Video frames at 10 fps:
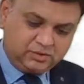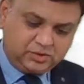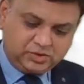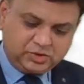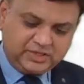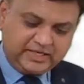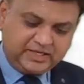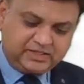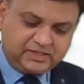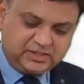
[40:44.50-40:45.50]
So in that
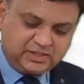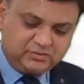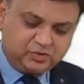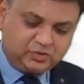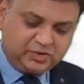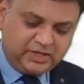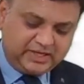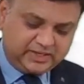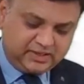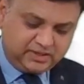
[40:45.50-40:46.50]
case it comes to
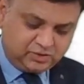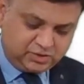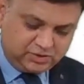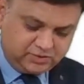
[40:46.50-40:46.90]
3,10,000.